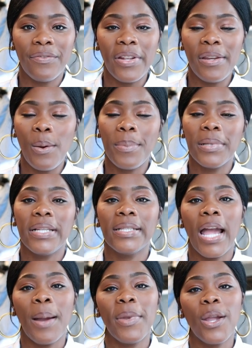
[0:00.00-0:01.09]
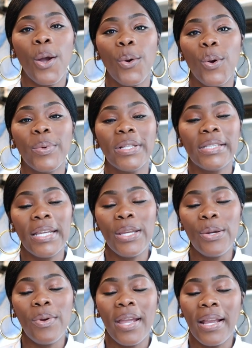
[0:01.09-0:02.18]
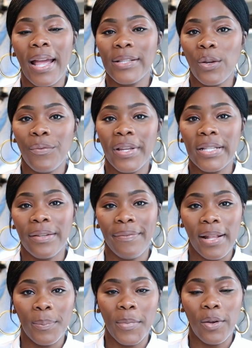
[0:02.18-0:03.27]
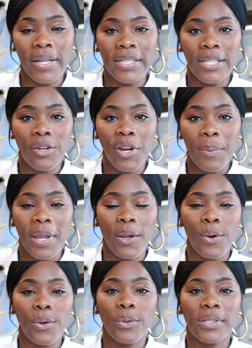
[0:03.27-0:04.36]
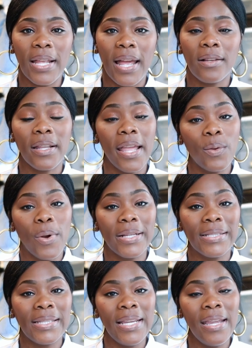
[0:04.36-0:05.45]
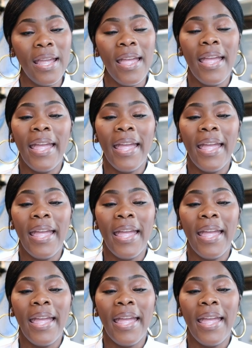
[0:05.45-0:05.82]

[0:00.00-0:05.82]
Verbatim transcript: video please comment coco we see you and guys don't forget to follow me on instagram at coco styles nyc